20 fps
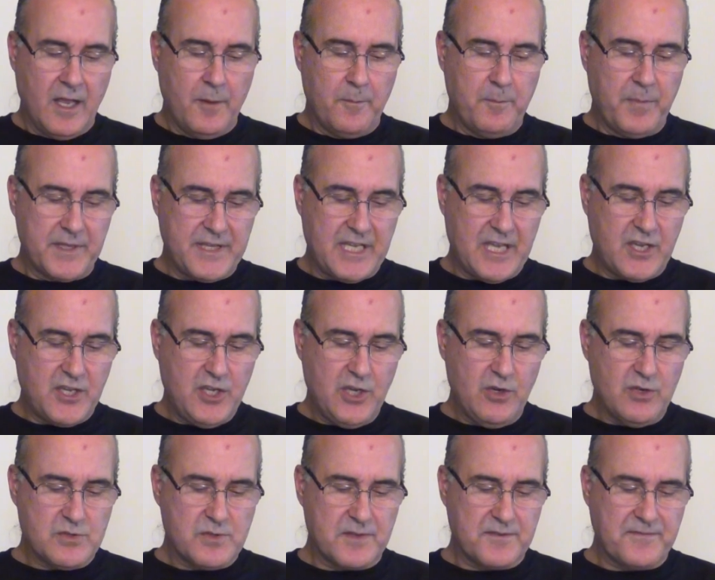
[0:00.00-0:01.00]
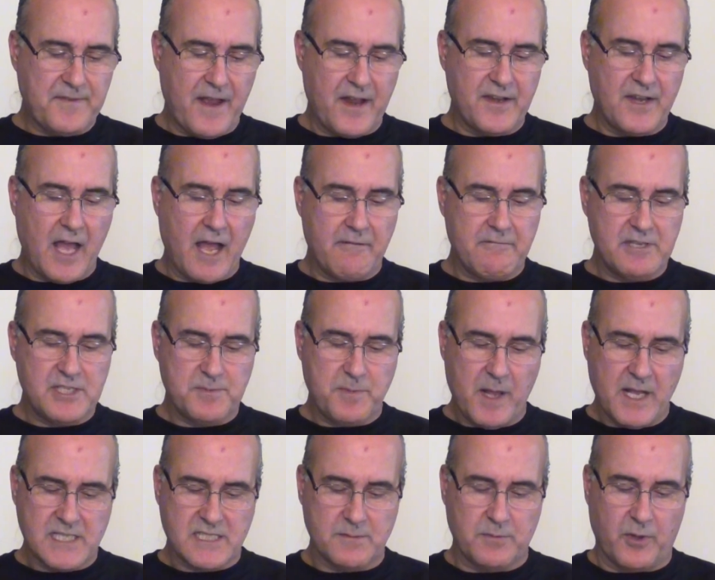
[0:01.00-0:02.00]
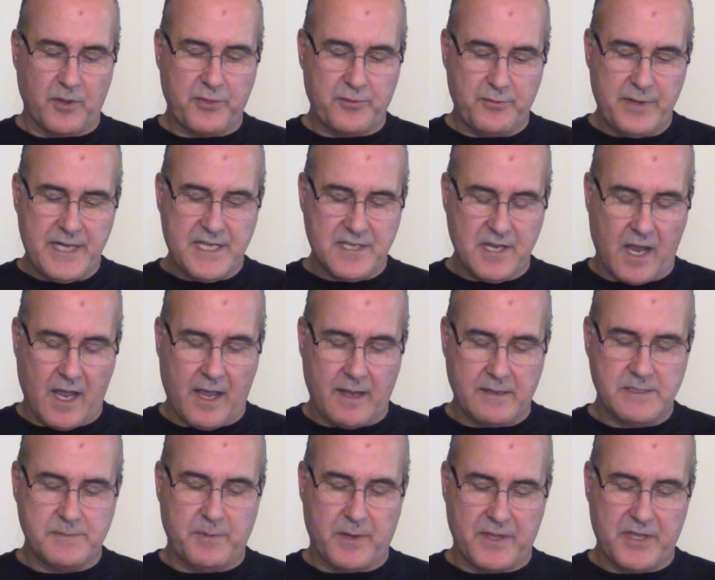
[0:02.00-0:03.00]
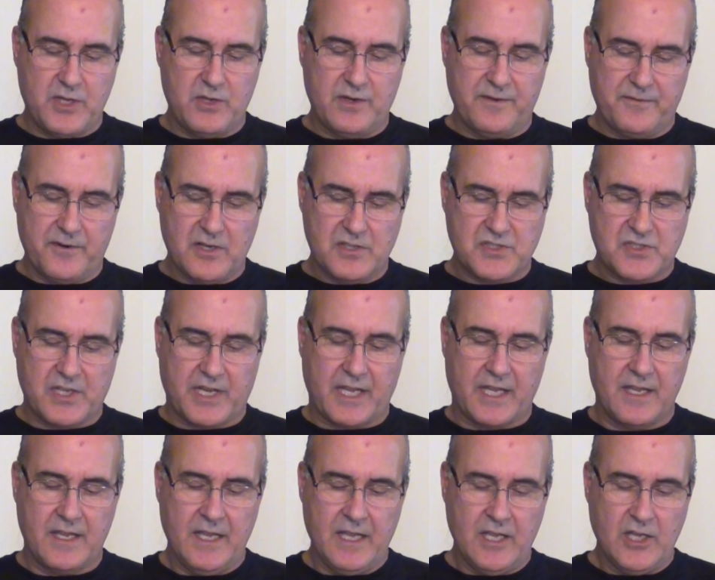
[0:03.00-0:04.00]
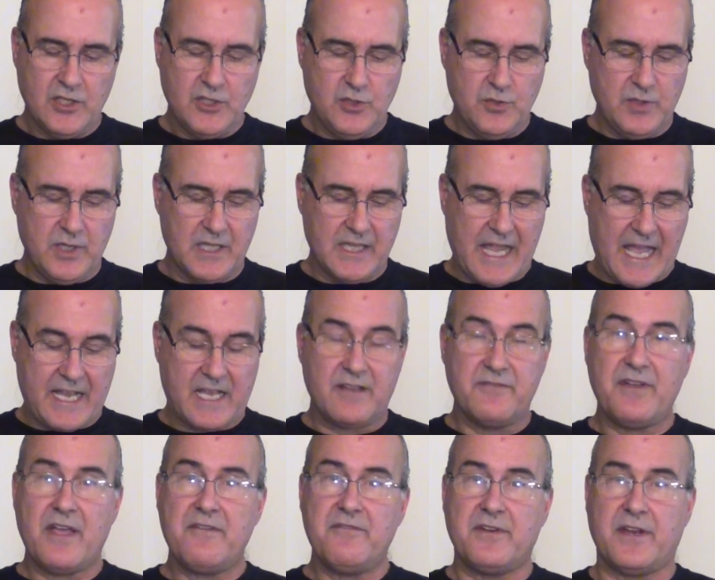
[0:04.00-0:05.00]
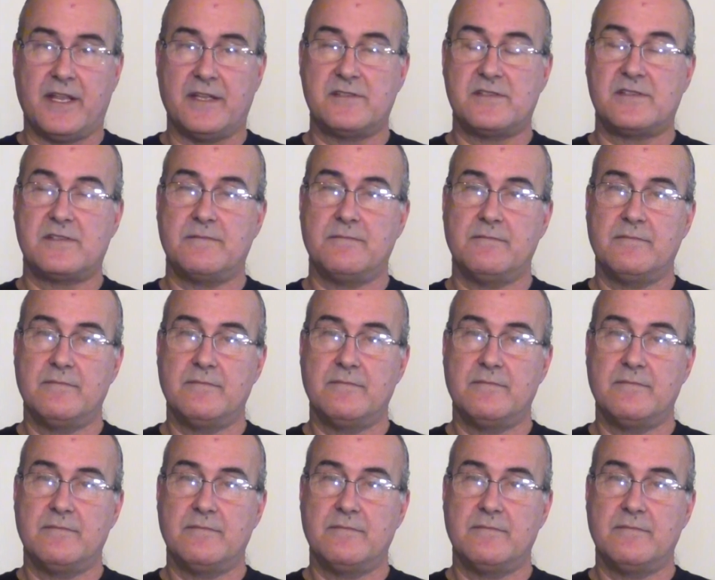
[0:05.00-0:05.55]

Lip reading: But the accused was found not responsible 3 times by the university due to lack of evidence.